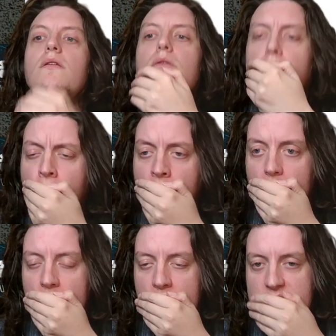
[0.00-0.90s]

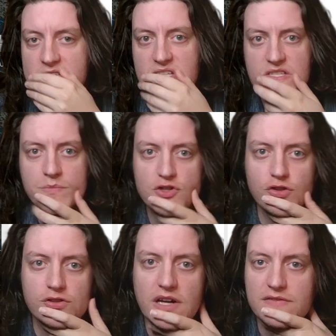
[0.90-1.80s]
The system patrol
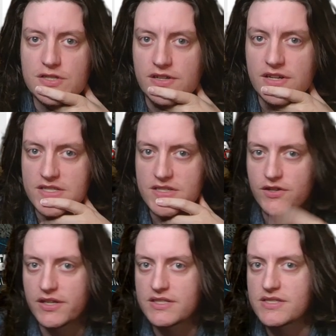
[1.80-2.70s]
crafts aren't necessary
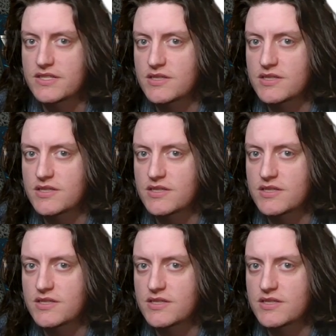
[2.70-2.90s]
against this.